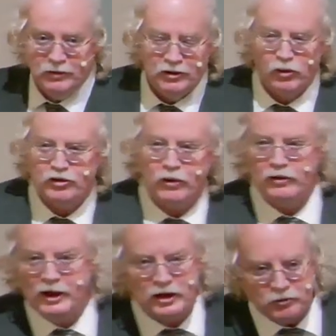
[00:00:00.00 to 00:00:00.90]
and North
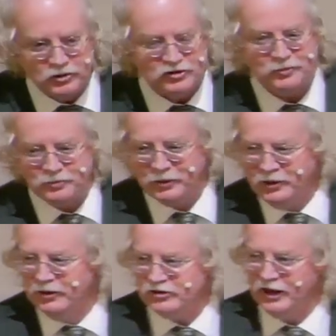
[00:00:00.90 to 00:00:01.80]
Carolina was
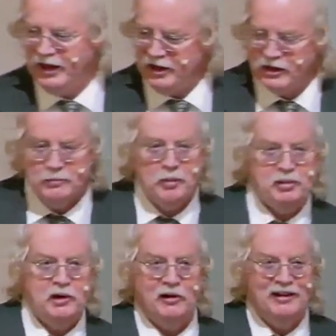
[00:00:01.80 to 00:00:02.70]
say, hey, come up here.